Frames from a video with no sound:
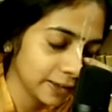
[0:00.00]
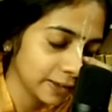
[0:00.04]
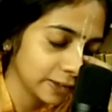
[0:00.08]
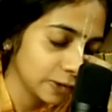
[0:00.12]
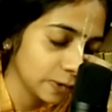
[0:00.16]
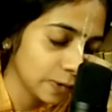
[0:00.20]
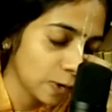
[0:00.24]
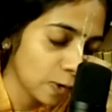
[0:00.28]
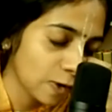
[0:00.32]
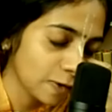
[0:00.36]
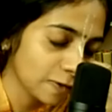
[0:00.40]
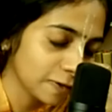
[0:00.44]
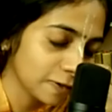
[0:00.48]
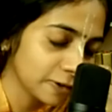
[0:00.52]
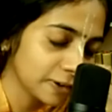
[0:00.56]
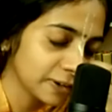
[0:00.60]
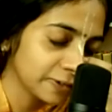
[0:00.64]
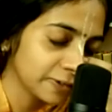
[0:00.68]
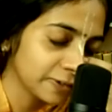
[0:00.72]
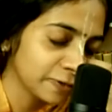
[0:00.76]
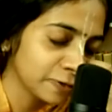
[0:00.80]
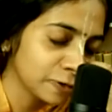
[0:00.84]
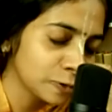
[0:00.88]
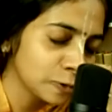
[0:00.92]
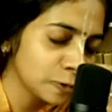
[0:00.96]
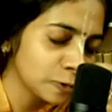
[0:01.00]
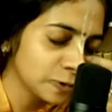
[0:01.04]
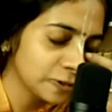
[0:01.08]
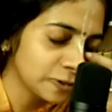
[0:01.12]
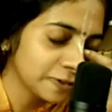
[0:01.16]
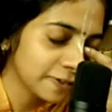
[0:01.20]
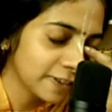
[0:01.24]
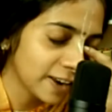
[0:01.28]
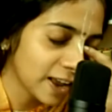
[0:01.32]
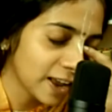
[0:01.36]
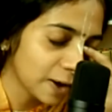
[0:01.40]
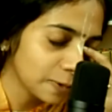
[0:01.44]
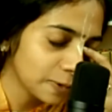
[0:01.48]
You offer a fruit,
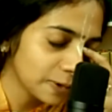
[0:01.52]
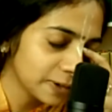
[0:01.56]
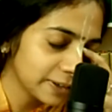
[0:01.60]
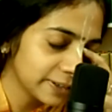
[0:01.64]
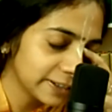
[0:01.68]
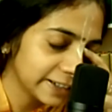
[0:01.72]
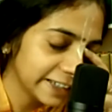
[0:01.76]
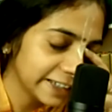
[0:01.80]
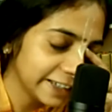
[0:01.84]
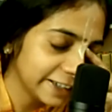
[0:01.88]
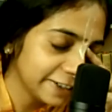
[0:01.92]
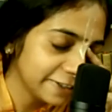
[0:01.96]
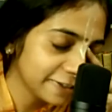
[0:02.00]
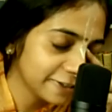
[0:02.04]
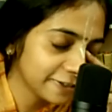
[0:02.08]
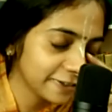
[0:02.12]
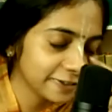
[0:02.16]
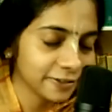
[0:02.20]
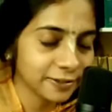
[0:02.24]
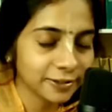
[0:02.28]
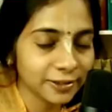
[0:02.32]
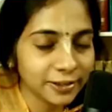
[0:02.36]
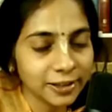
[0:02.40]
flower, leaf,